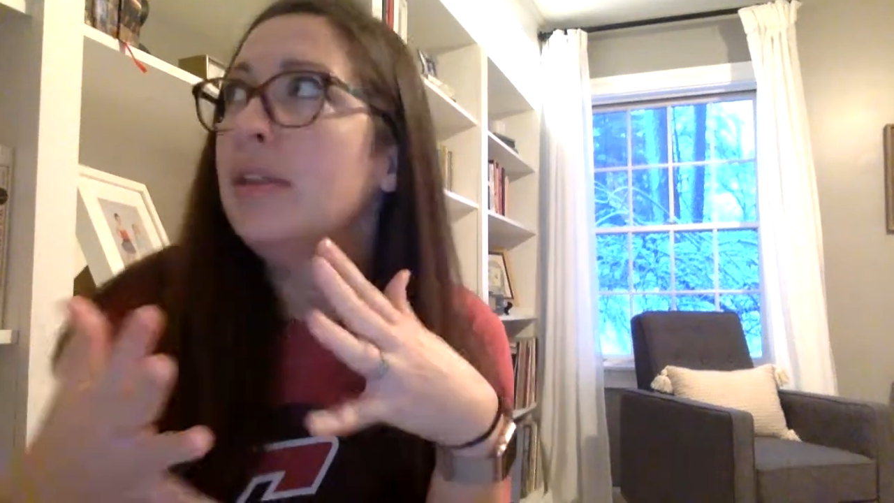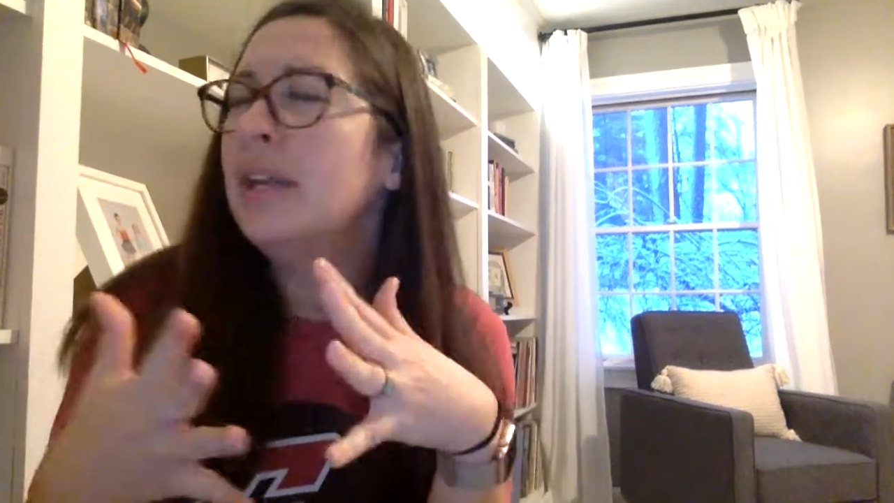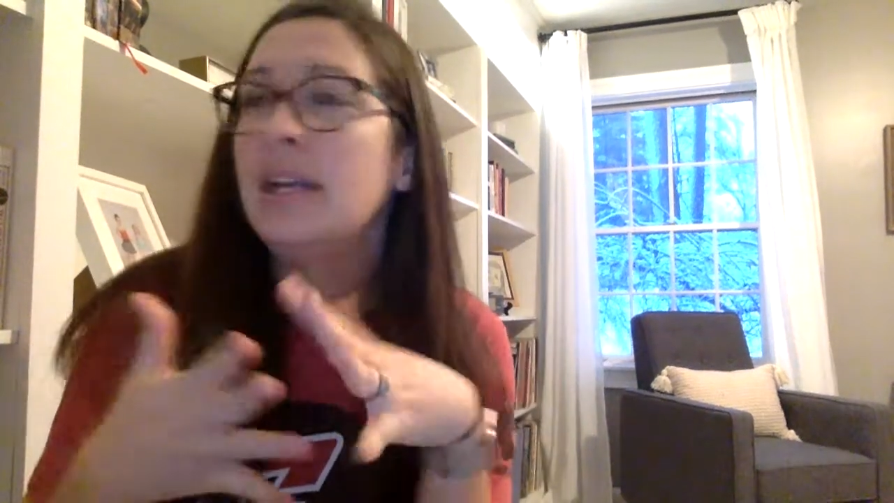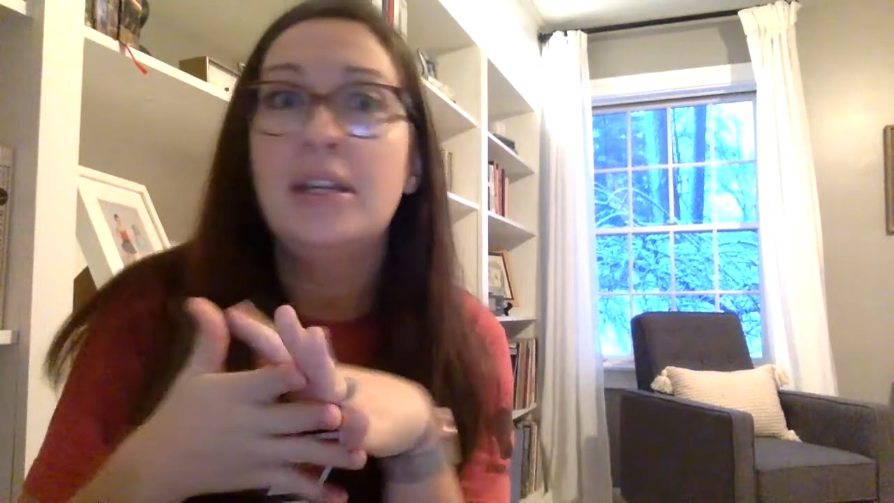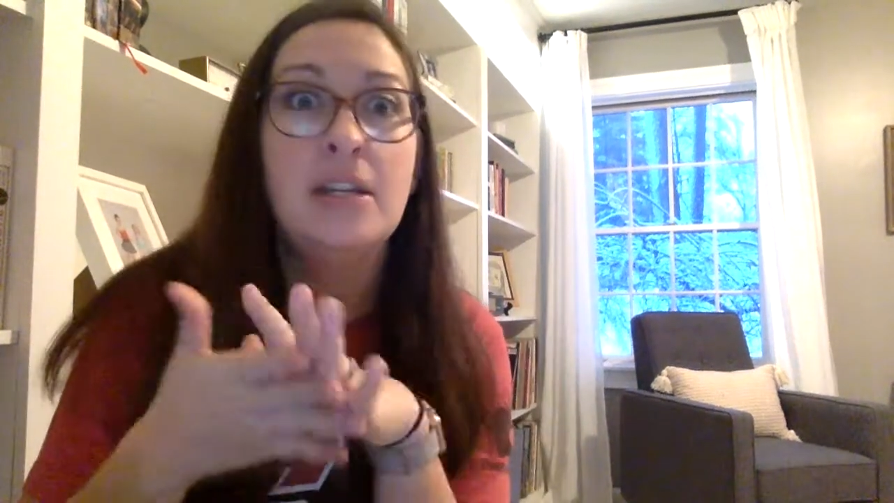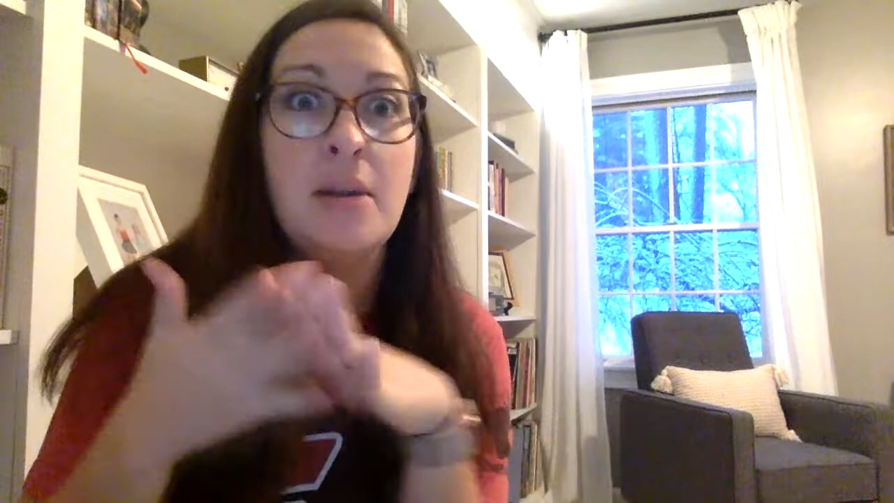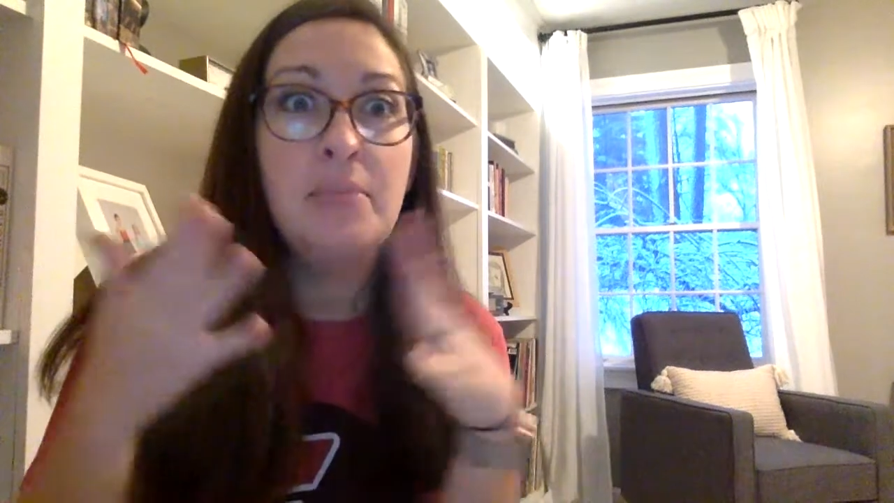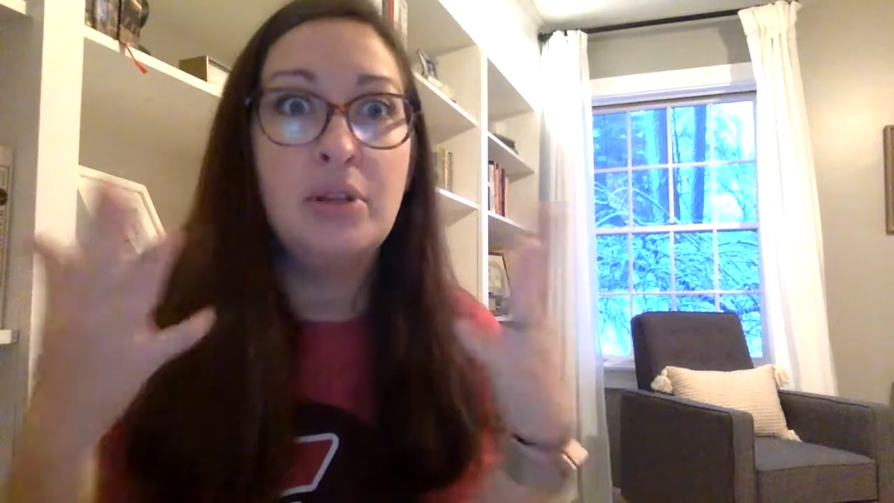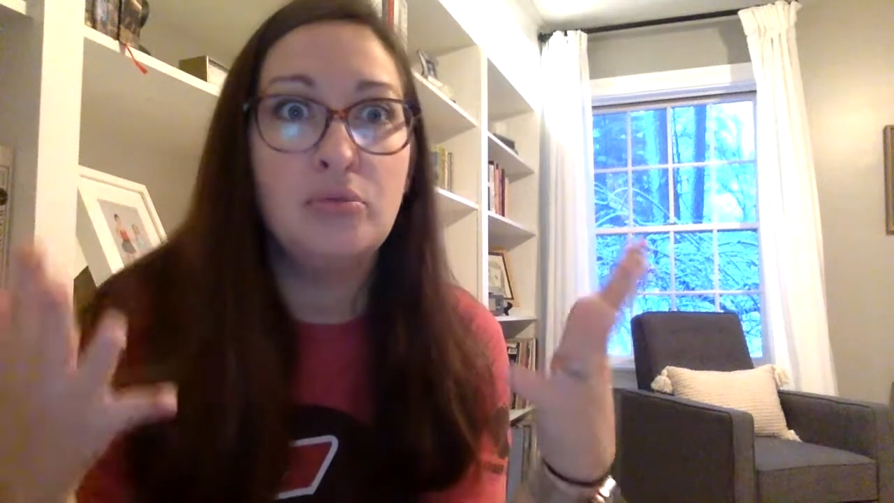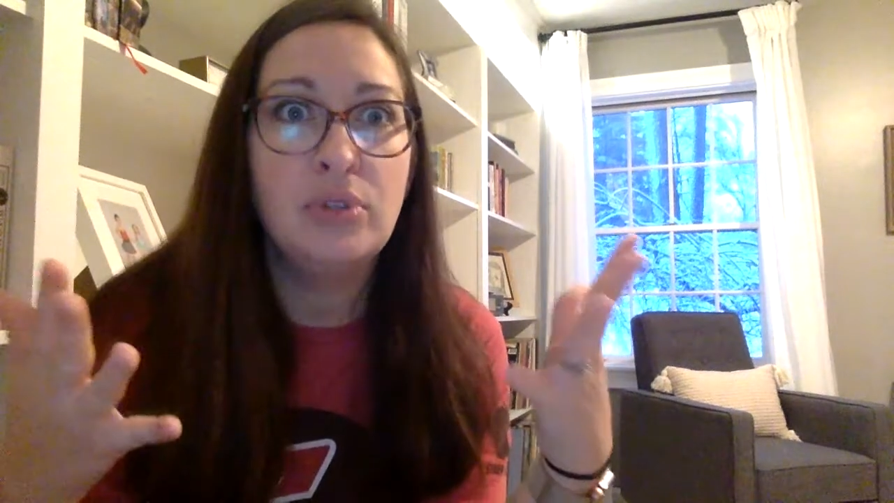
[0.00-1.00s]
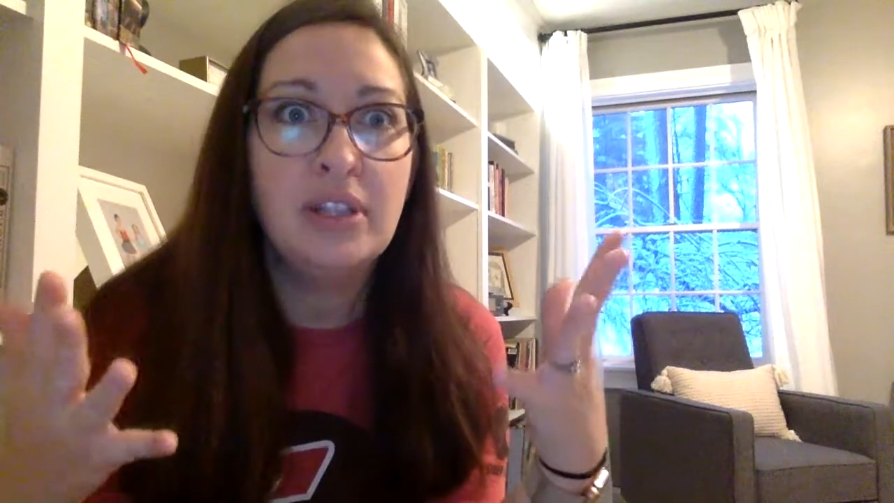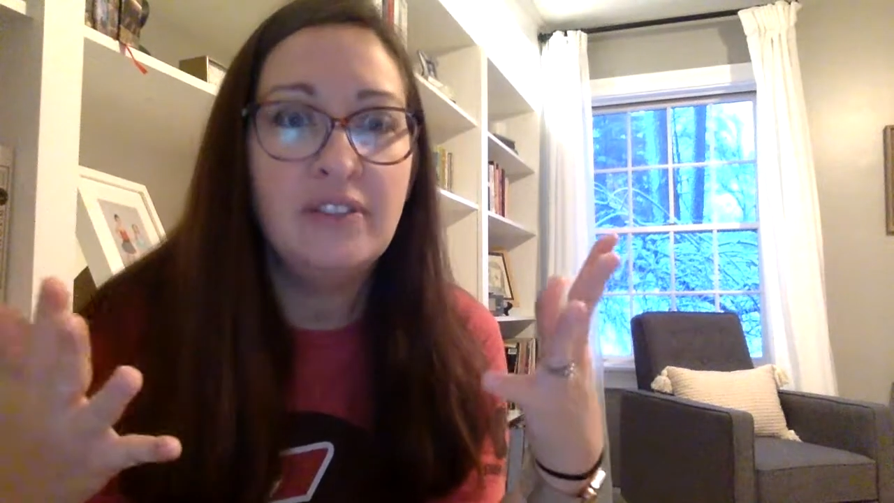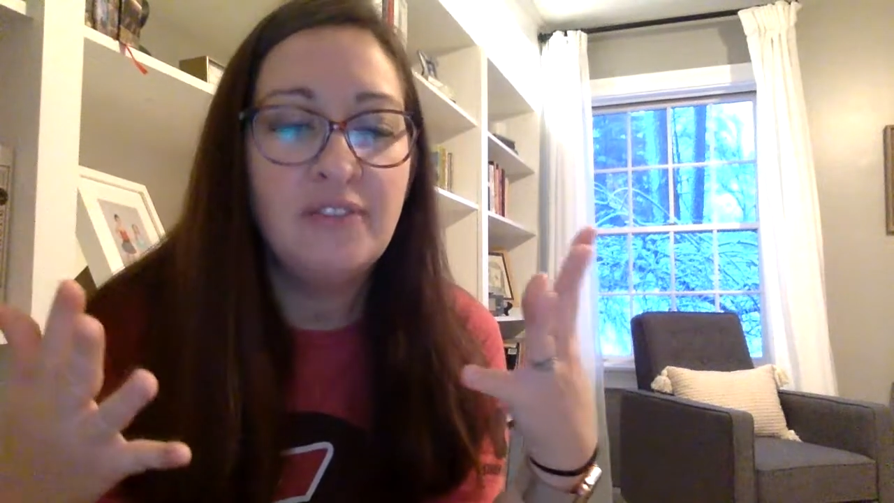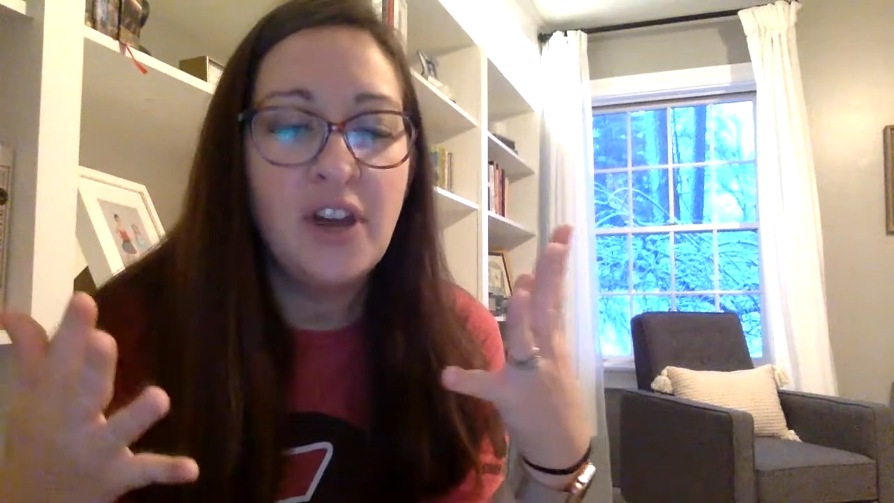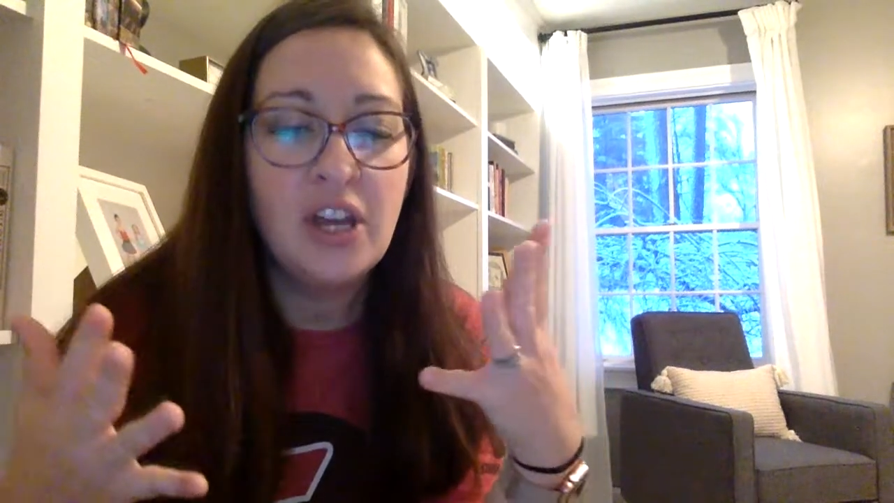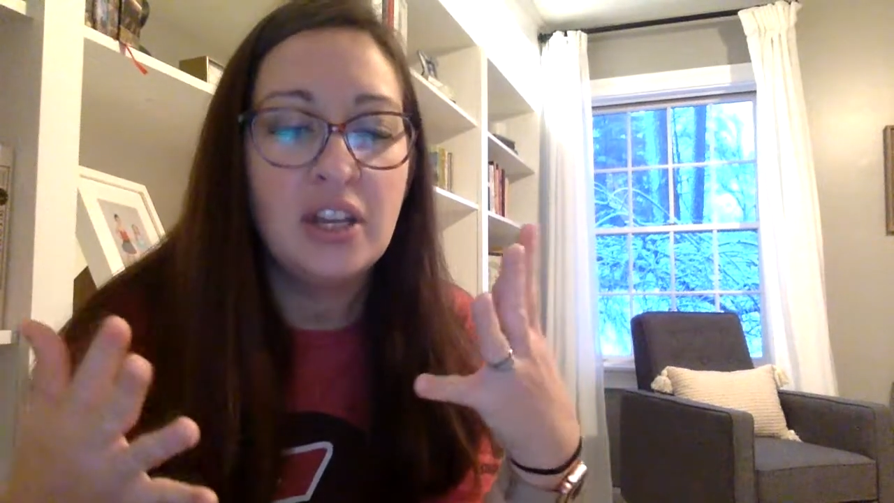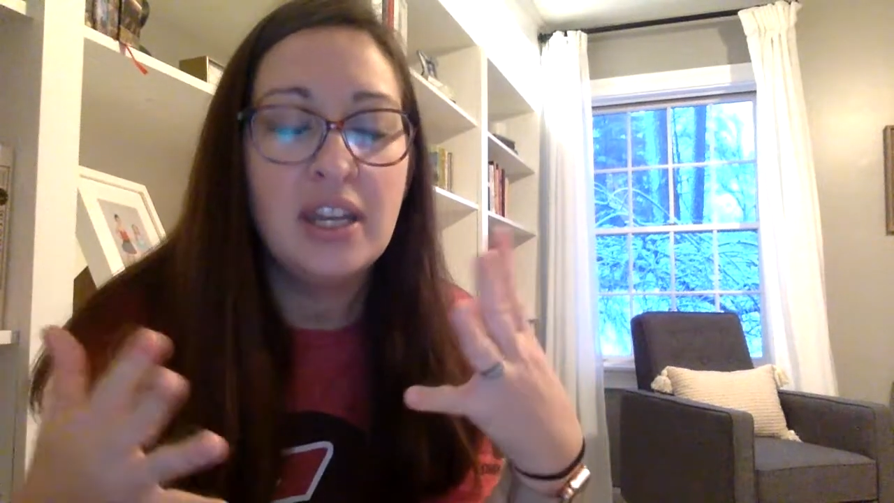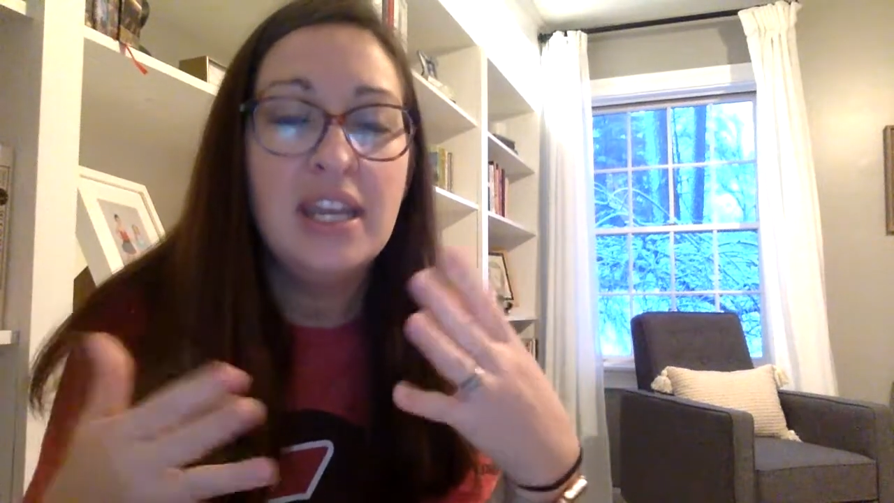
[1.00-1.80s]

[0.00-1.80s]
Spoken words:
that ended up being really fun.